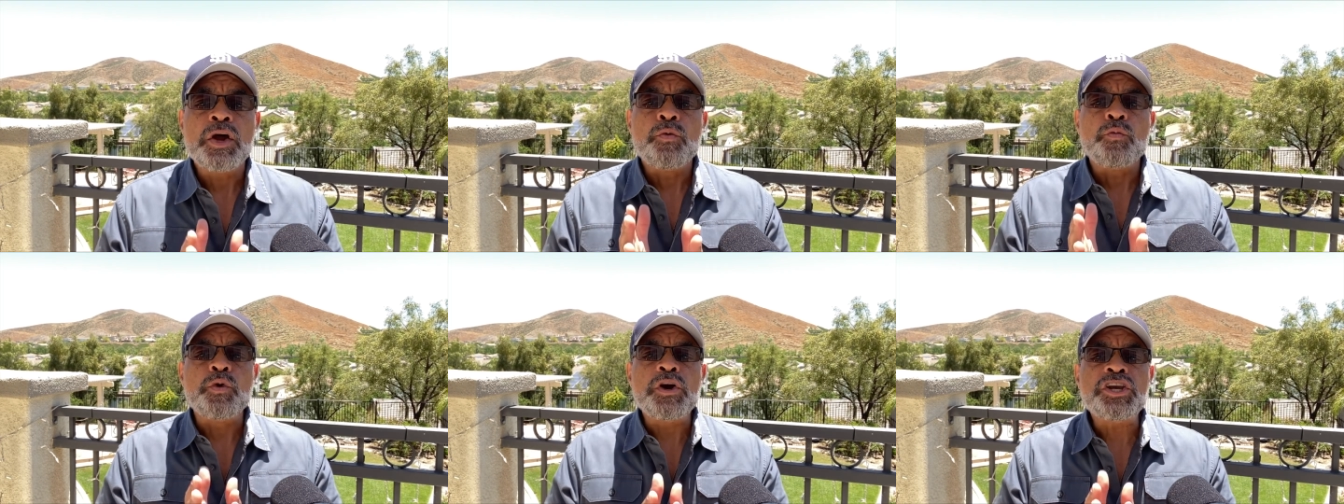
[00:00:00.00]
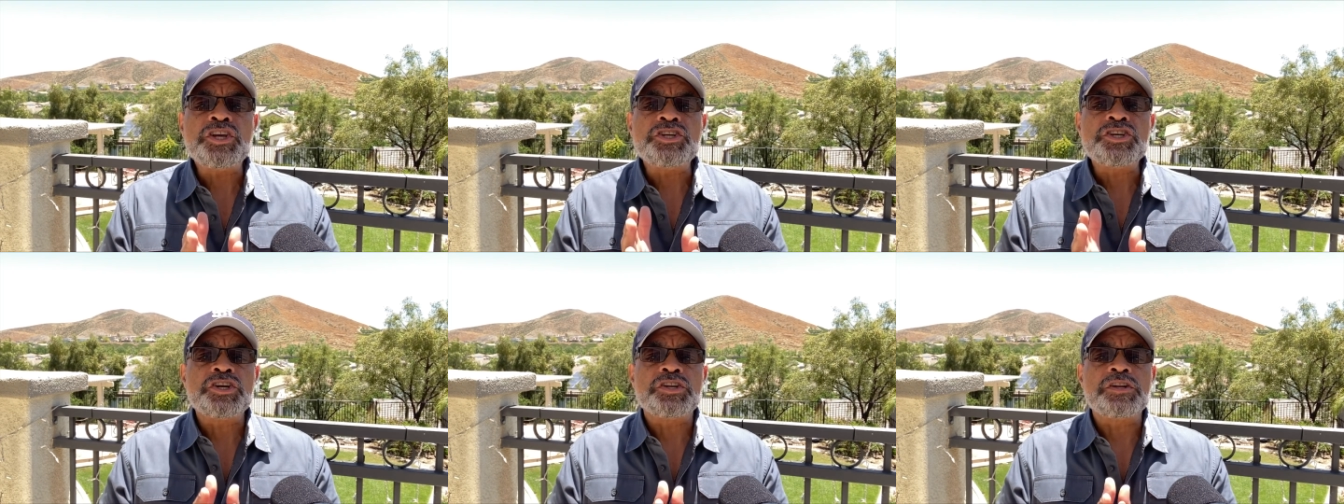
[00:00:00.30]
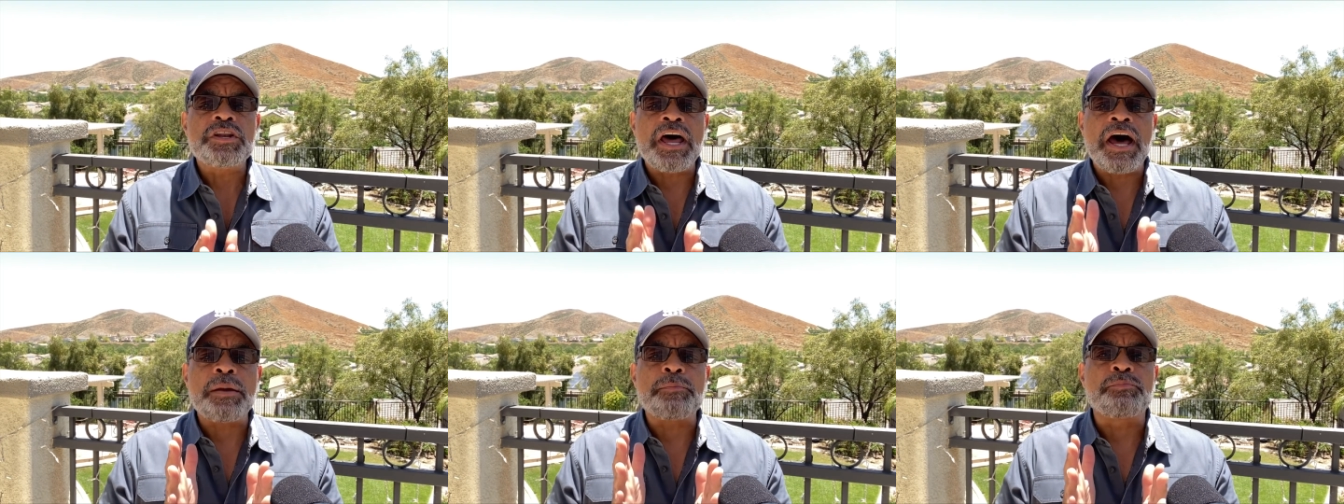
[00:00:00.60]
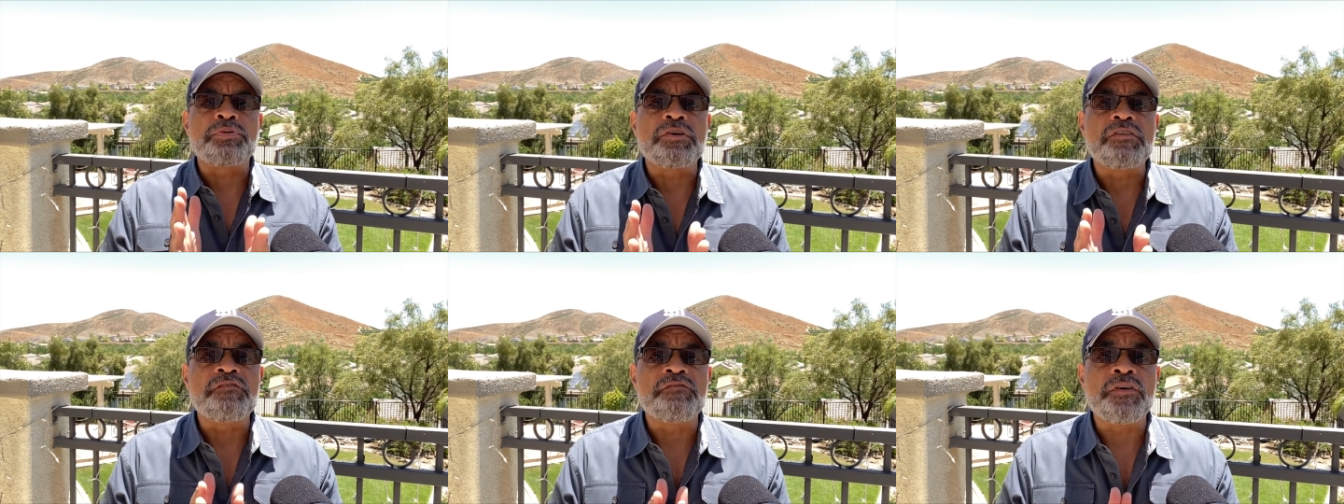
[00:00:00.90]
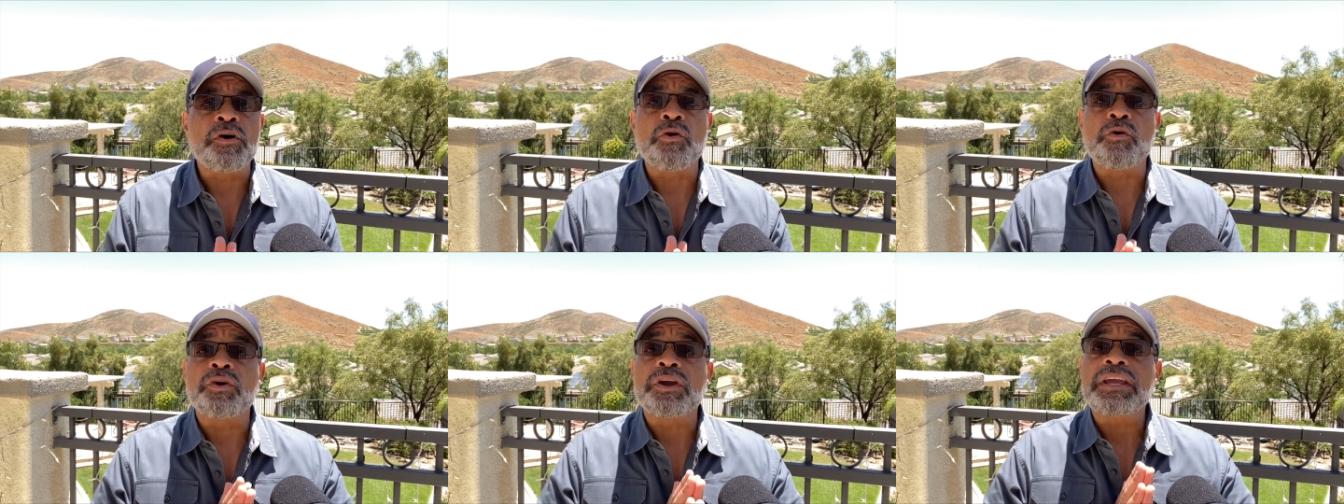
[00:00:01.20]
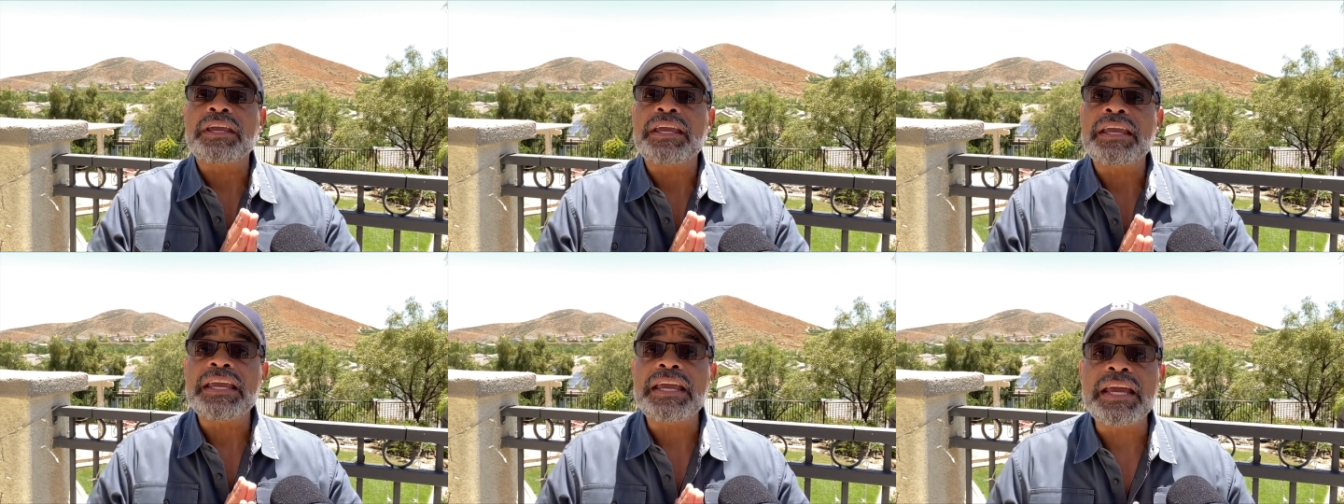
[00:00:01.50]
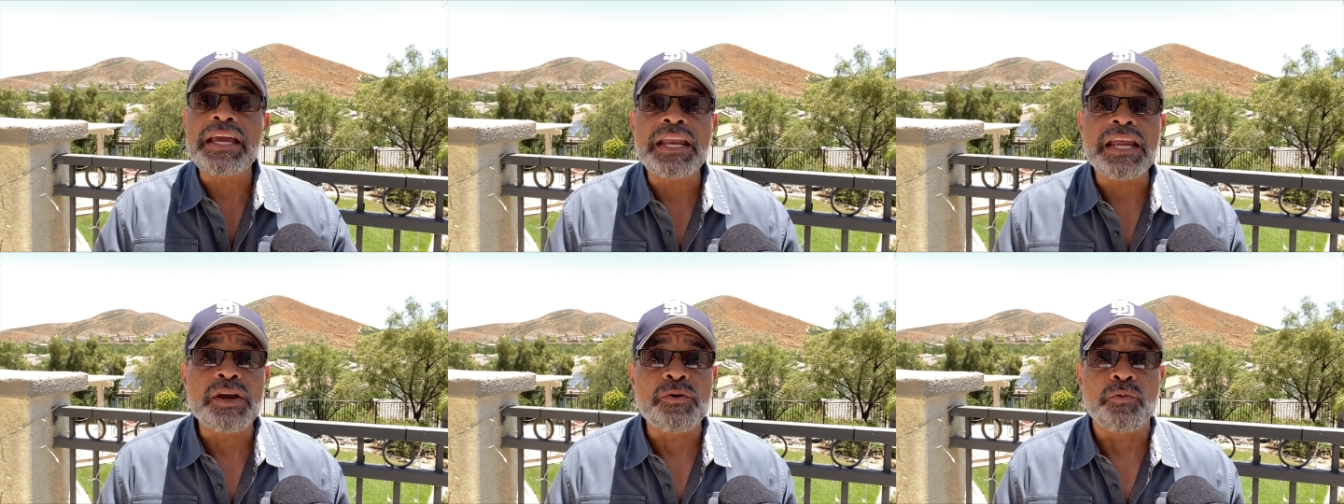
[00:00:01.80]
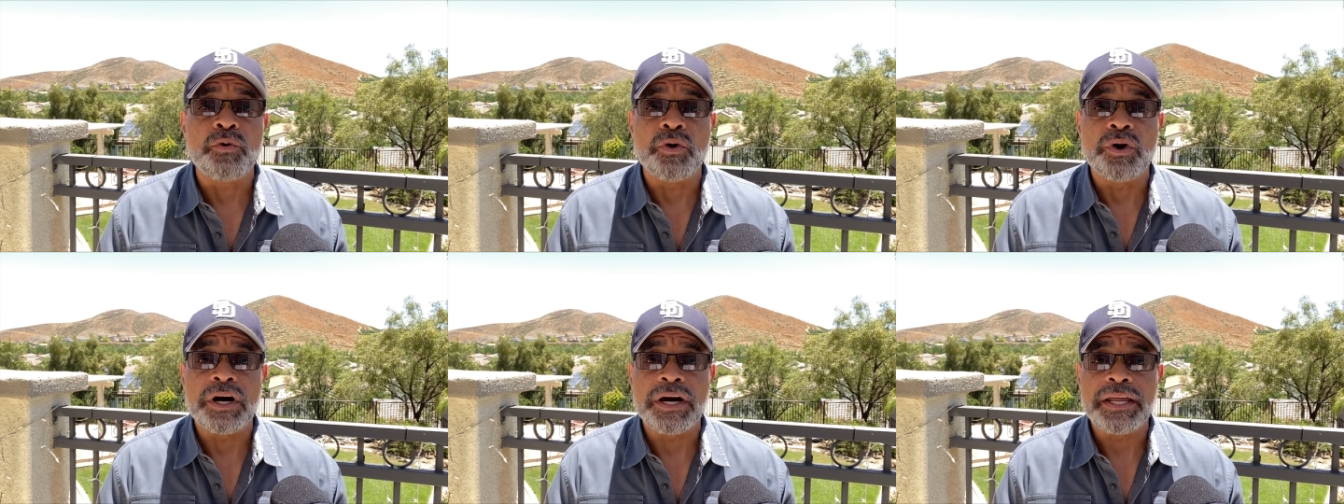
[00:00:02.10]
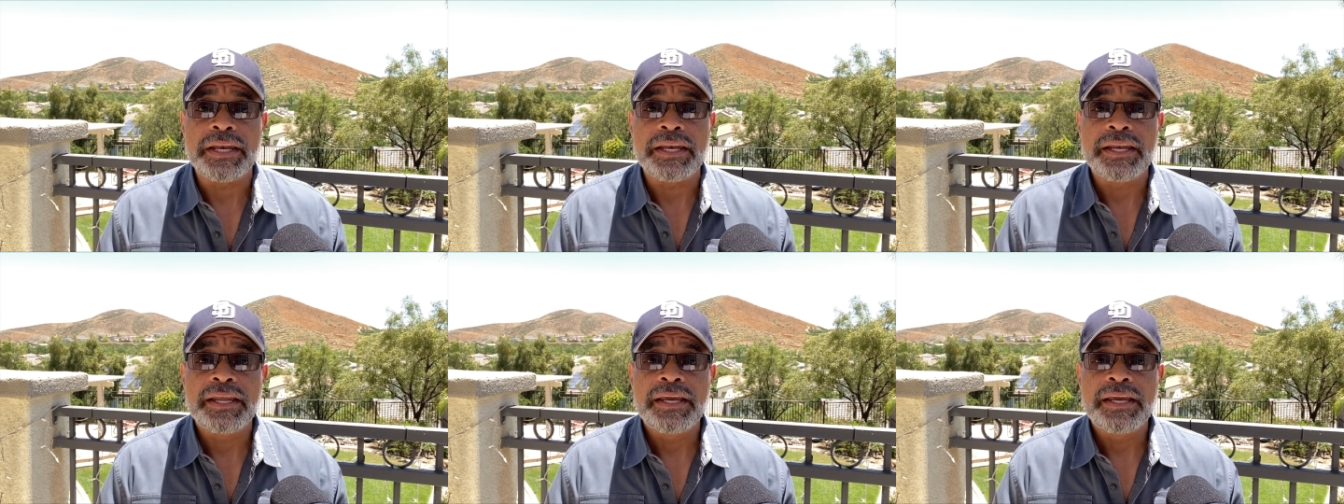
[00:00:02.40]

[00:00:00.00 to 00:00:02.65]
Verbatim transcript: we should not provoke anyone.